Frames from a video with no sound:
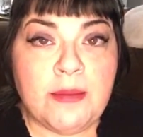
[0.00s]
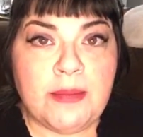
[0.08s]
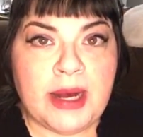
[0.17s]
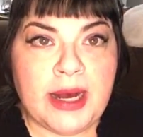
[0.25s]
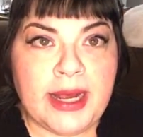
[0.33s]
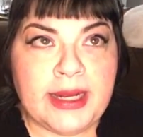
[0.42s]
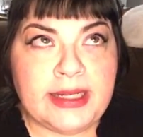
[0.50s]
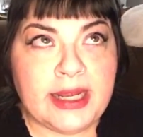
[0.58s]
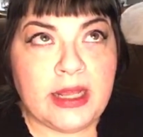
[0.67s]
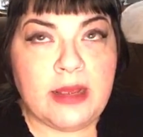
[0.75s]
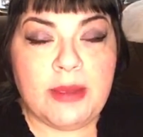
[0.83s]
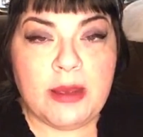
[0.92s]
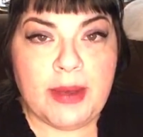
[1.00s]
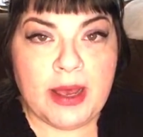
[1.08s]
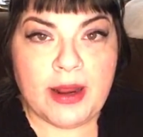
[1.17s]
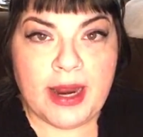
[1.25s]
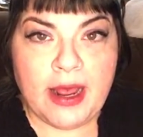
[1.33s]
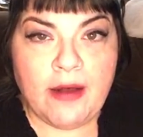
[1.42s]
by telling me
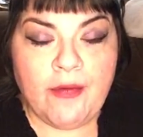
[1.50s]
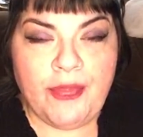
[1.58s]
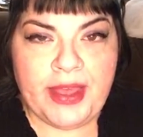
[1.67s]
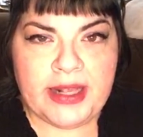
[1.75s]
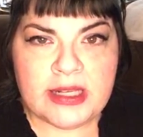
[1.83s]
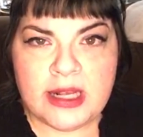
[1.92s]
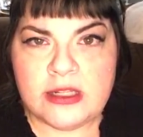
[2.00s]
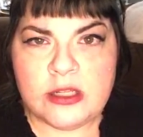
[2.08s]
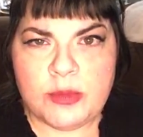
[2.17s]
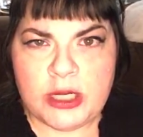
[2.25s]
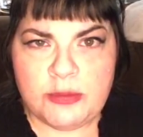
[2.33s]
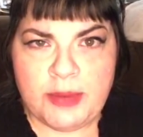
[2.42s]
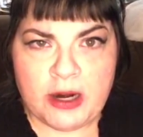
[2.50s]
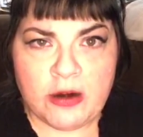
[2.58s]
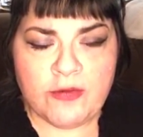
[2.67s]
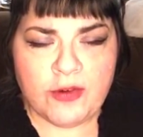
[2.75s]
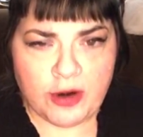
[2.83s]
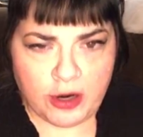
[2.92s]
about how things got so much better
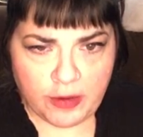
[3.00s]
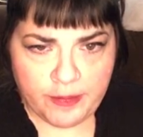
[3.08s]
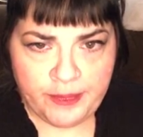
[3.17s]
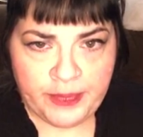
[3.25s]
for her,